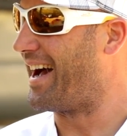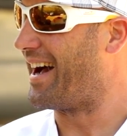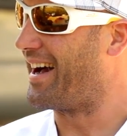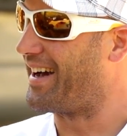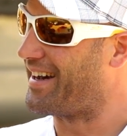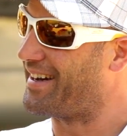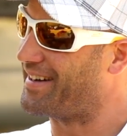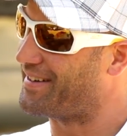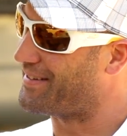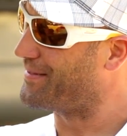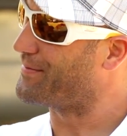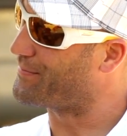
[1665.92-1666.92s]
Félix and
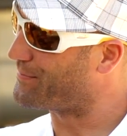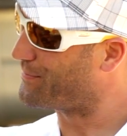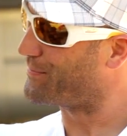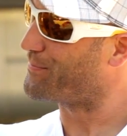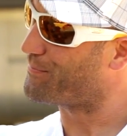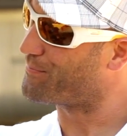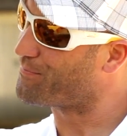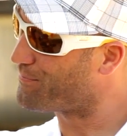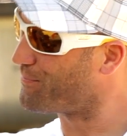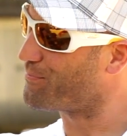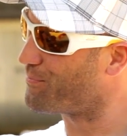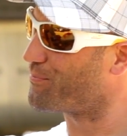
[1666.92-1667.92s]
me was the best